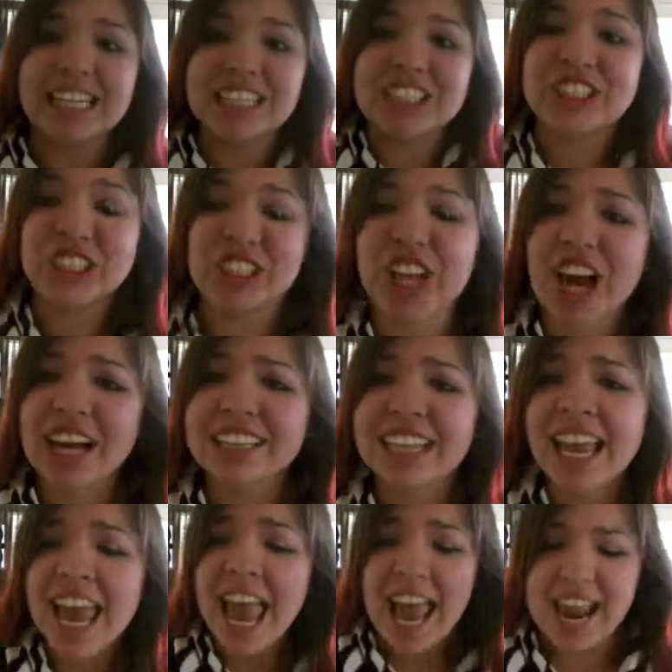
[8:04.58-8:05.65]
is shot,
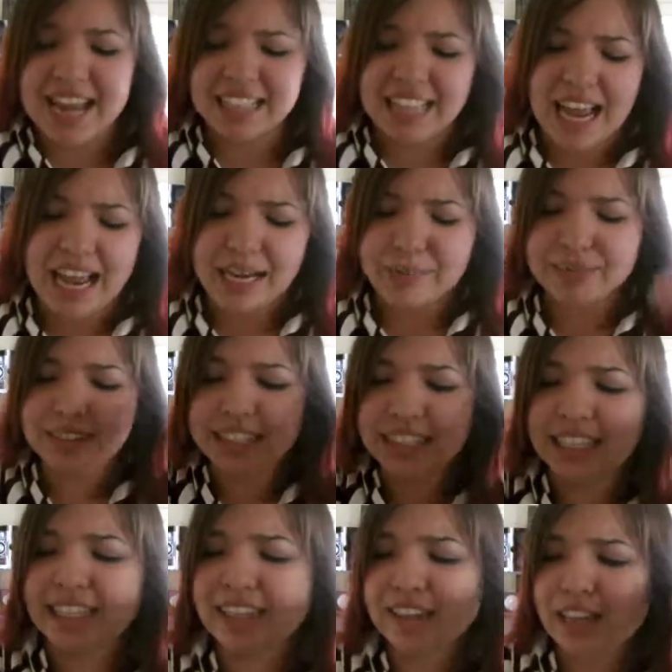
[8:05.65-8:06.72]
and I'm
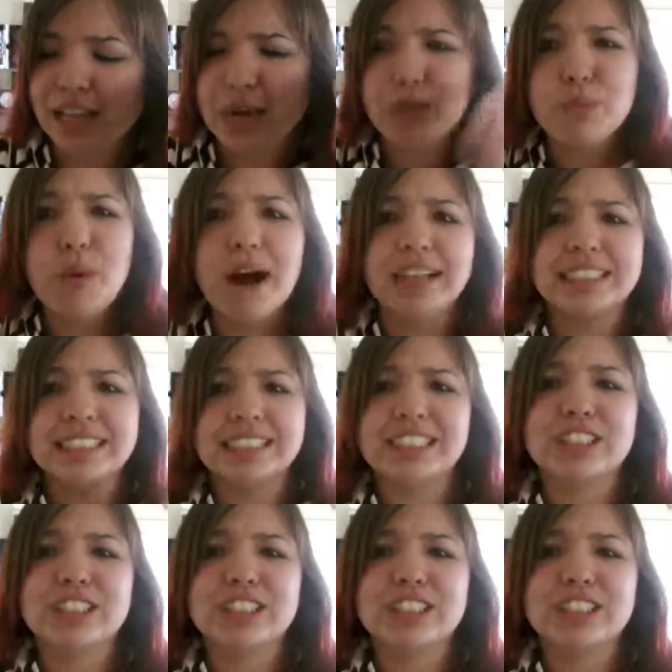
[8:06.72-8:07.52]
literally wanting to